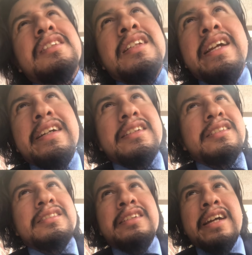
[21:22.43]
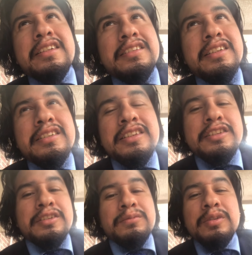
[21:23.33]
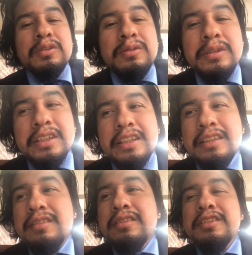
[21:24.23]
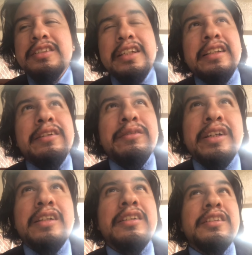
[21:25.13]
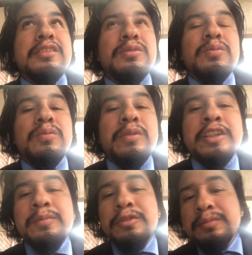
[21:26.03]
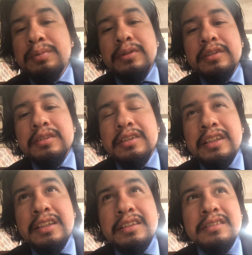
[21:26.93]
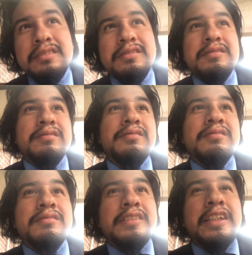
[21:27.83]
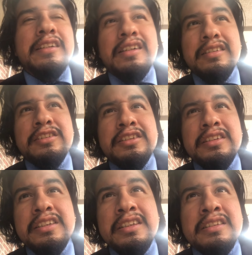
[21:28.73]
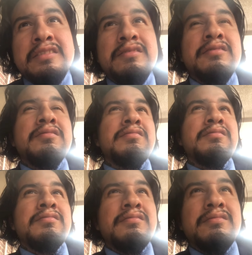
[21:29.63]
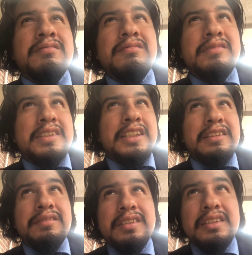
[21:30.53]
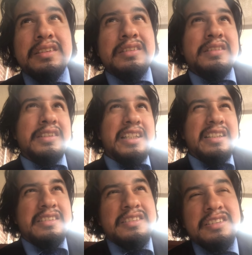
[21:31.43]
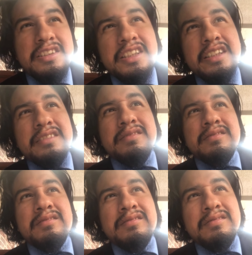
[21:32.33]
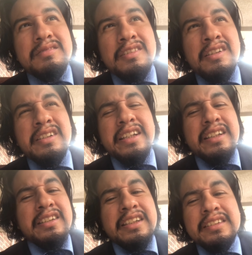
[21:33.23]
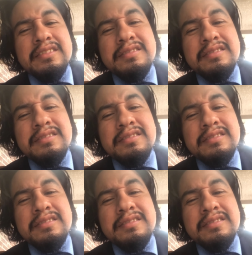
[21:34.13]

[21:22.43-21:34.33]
like catch the attention real quick and understand that reality is way more important than technology and TV sets and shit and all that like